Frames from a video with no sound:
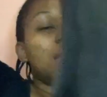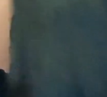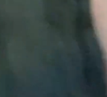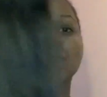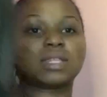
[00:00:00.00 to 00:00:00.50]

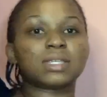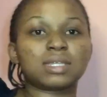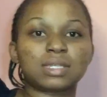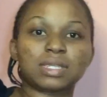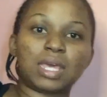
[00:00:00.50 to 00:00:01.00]
So this is the